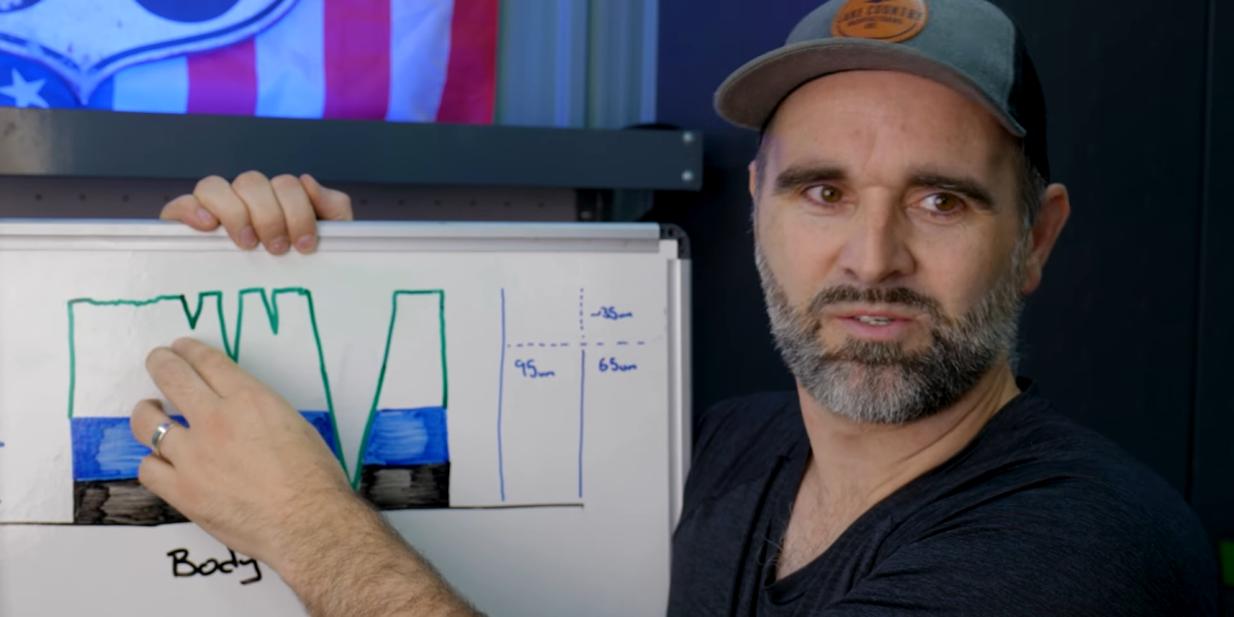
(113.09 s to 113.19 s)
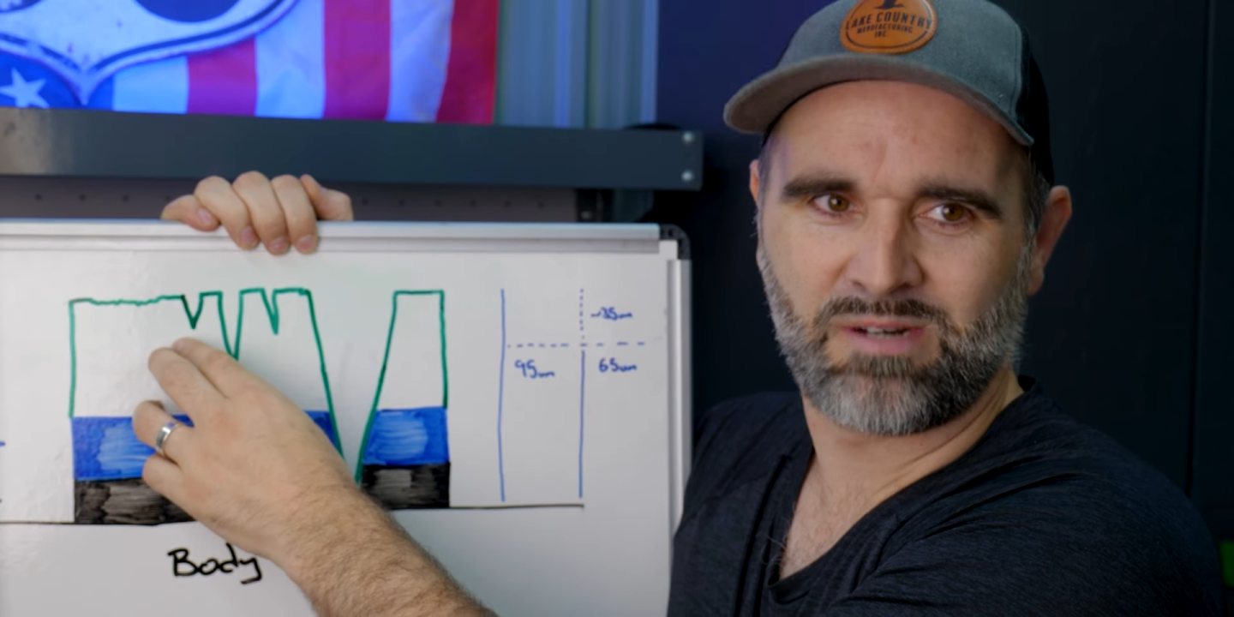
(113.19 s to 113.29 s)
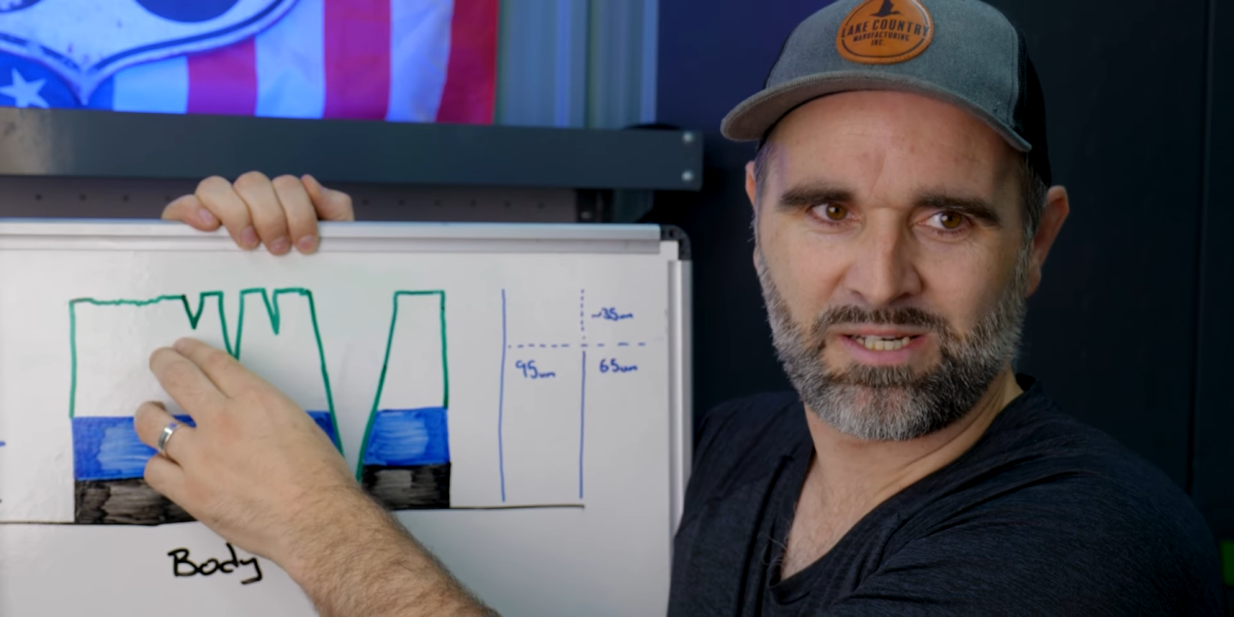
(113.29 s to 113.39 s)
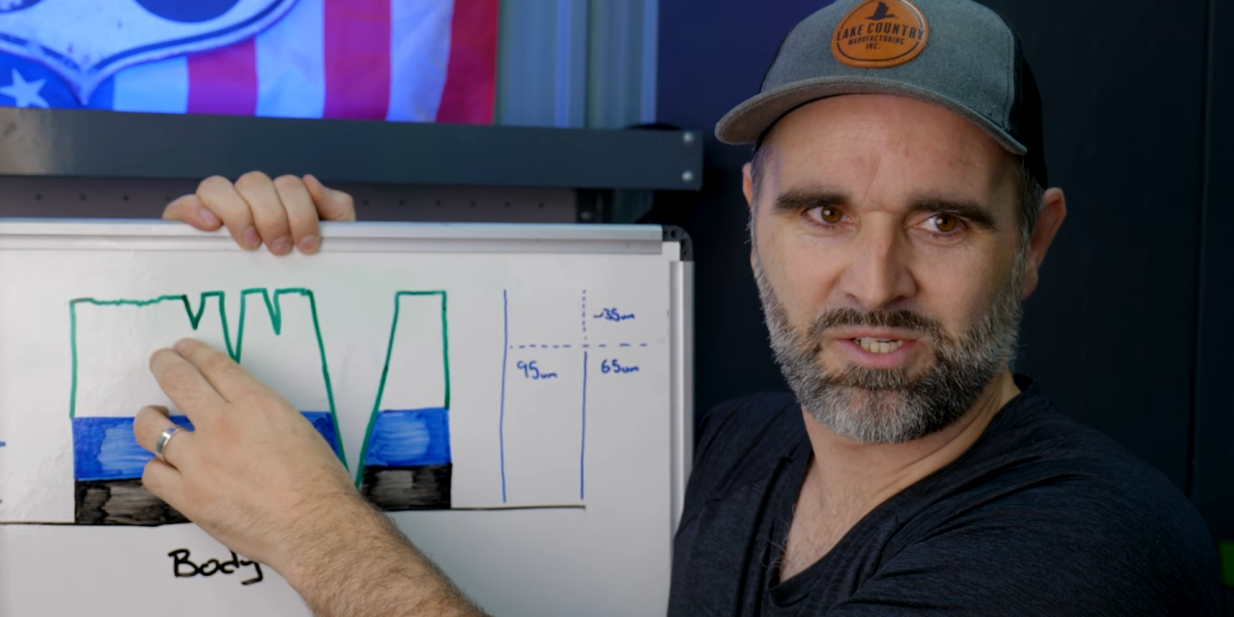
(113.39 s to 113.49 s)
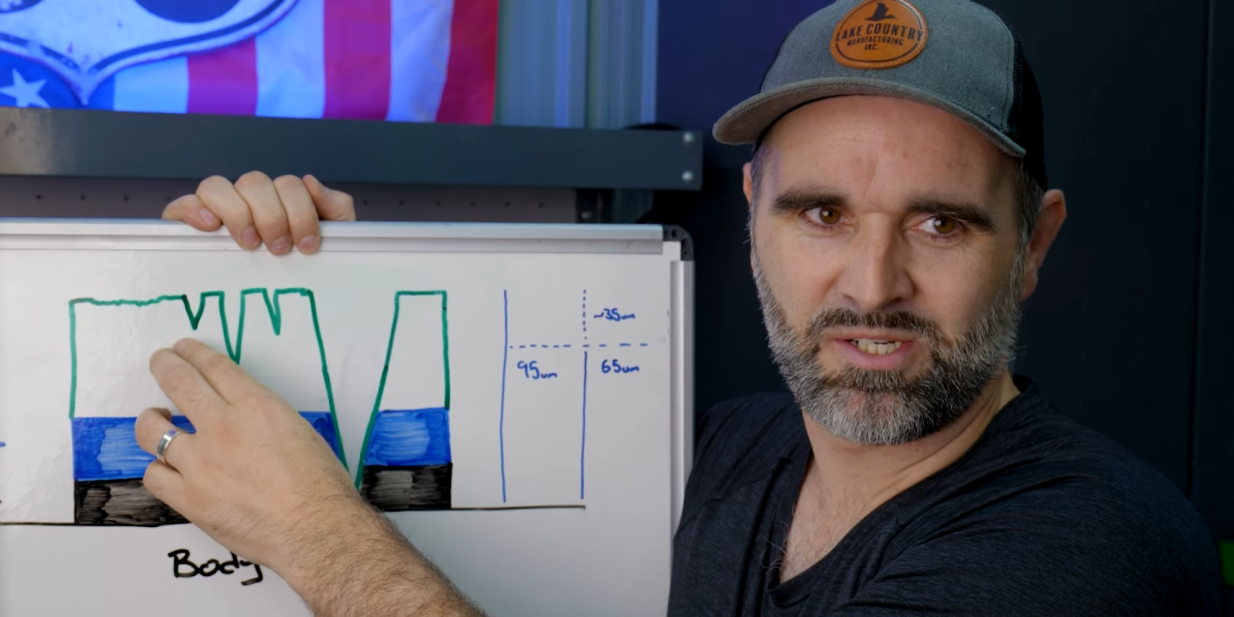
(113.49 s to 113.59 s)

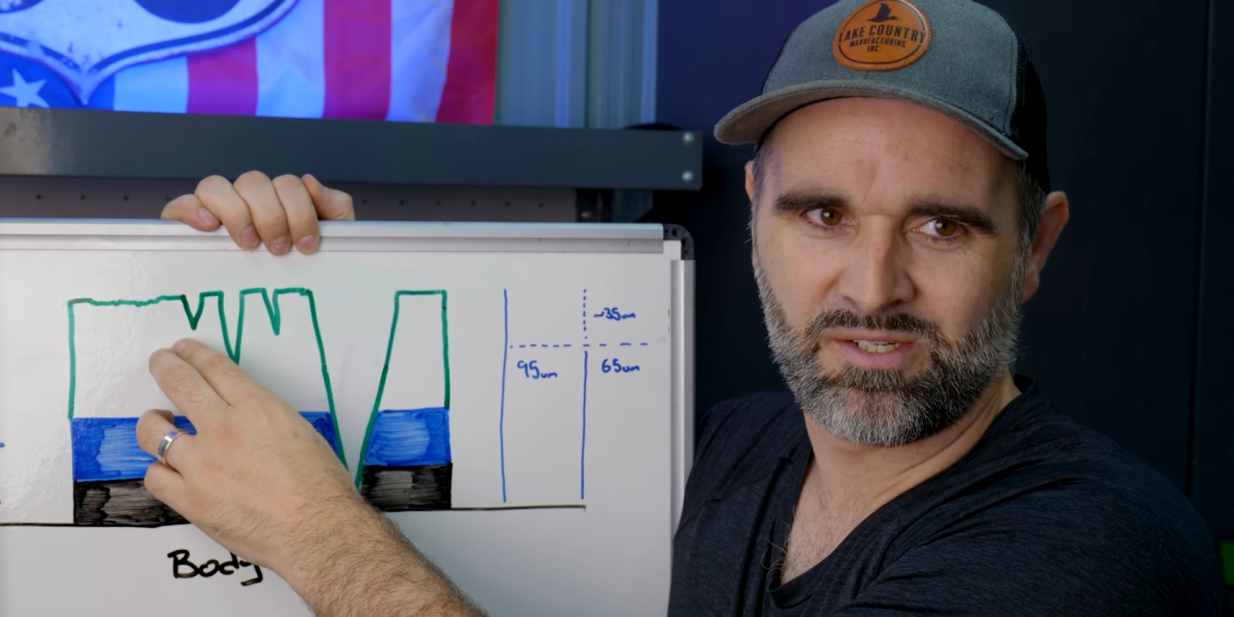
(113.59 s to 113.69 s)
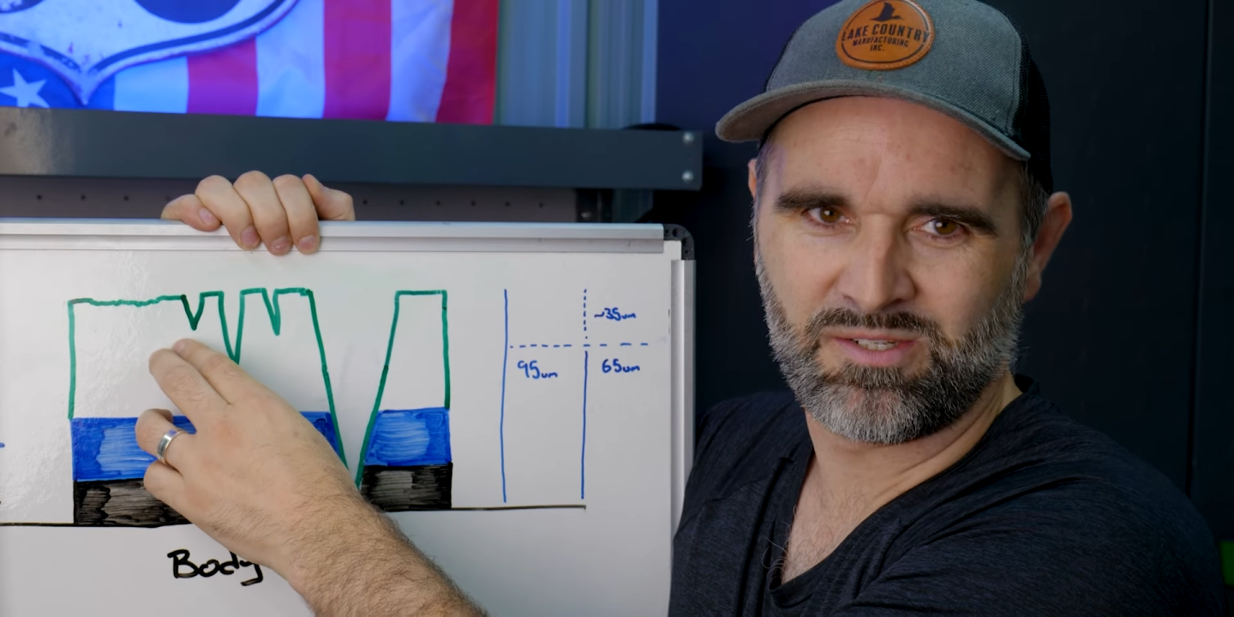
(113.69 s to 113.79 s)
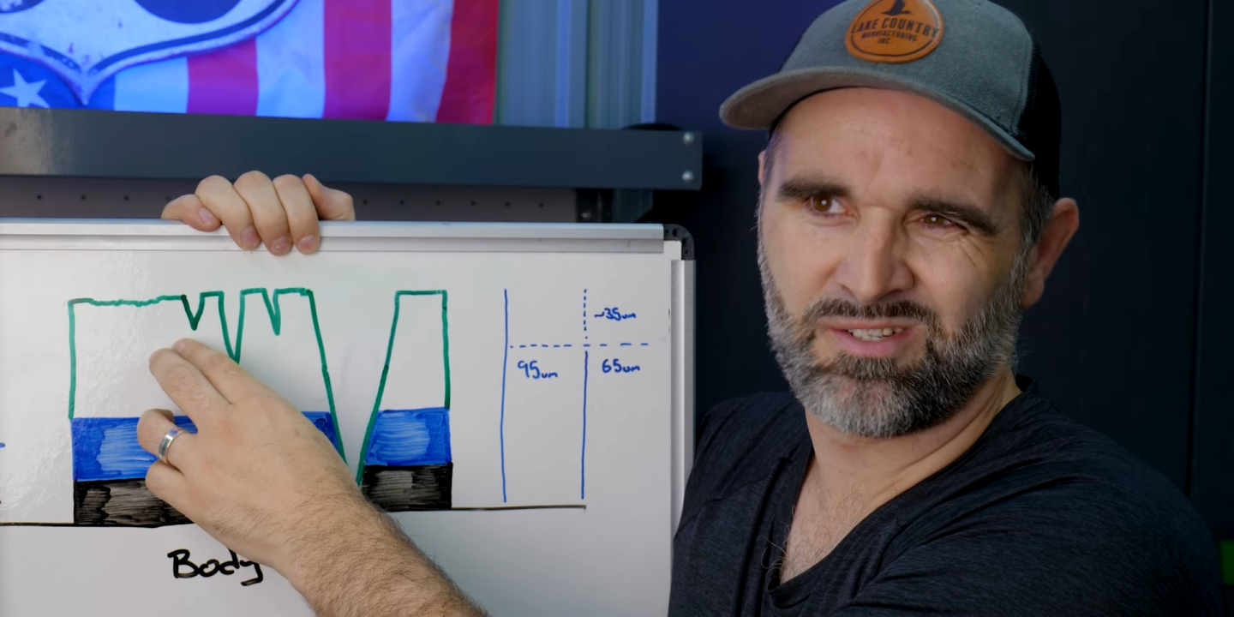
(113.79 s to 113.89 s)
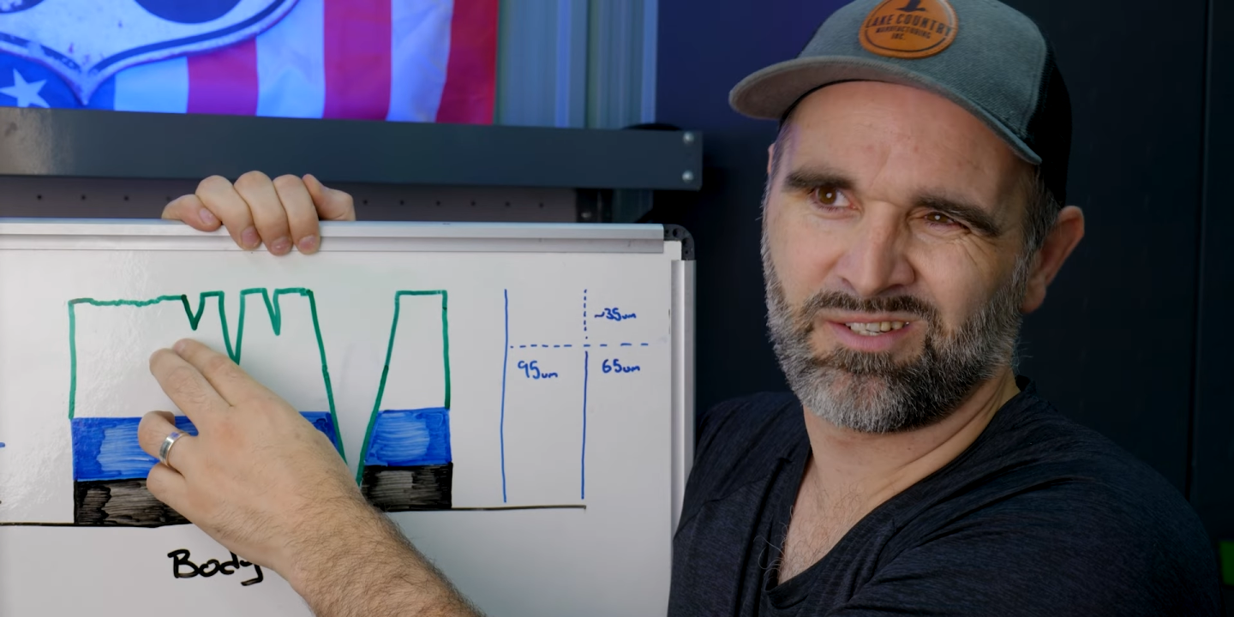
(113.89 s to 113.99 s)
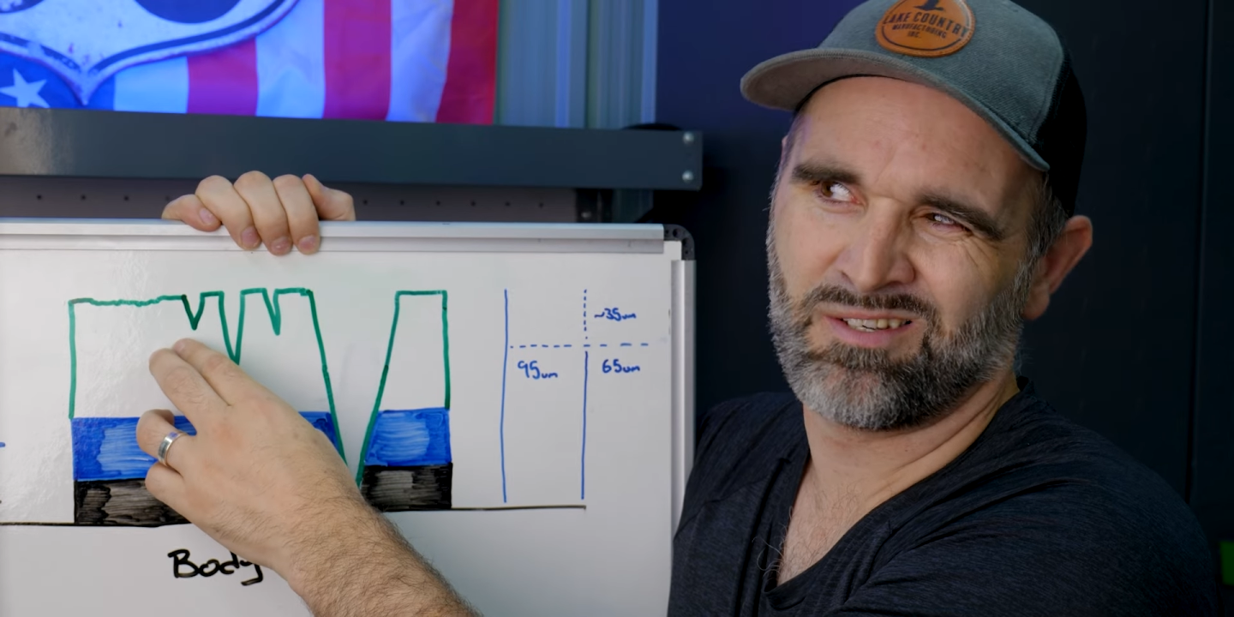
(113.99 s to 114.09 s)

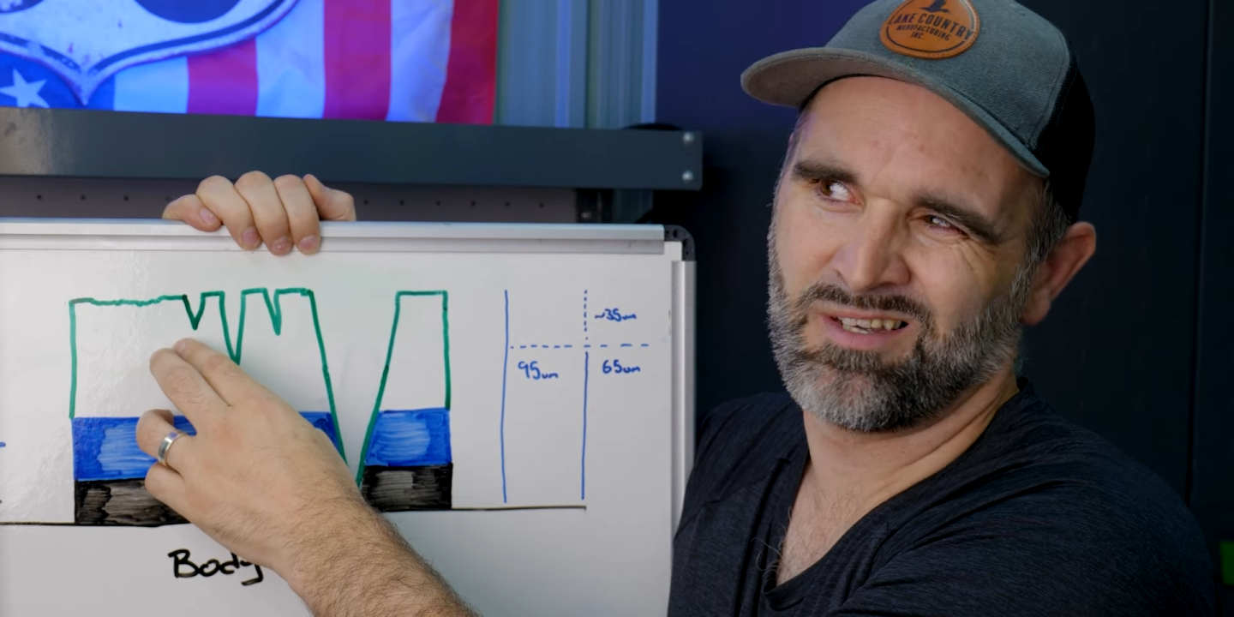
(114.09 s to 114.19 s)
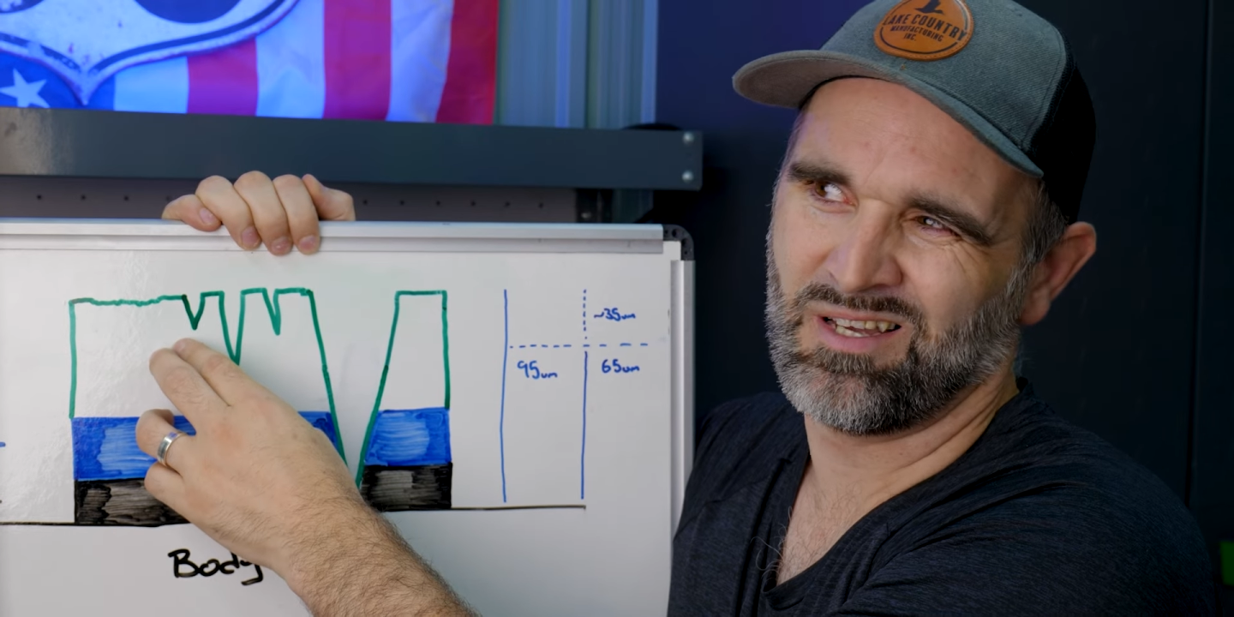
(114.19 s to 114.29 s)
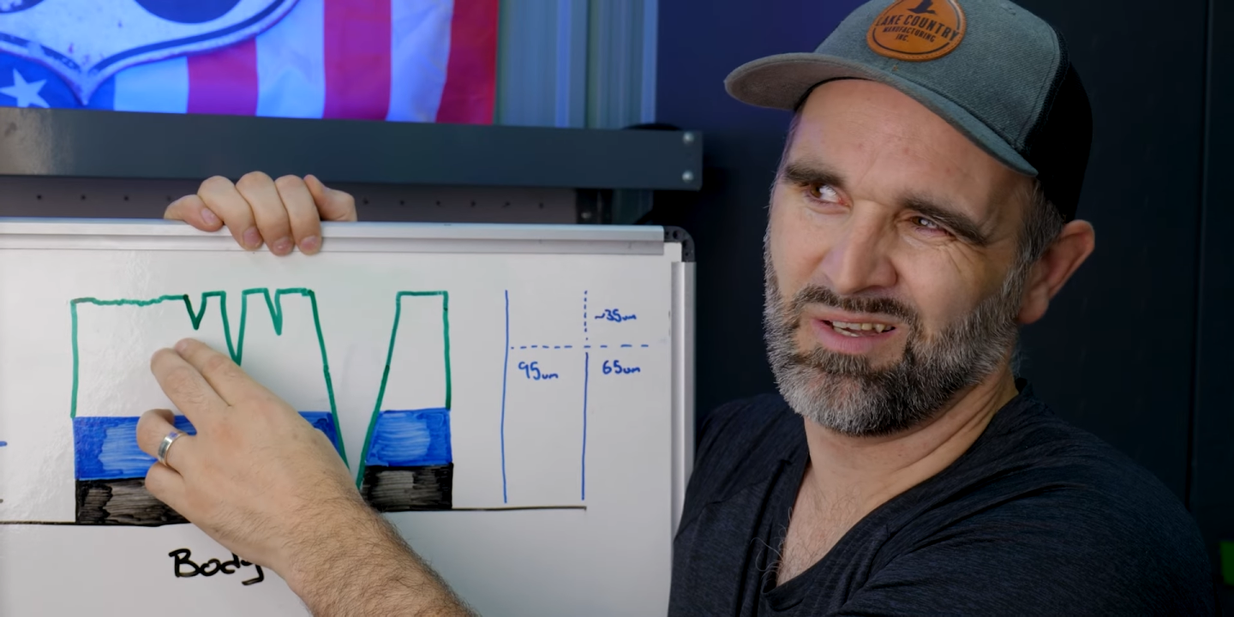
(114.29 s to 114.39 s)
scratches,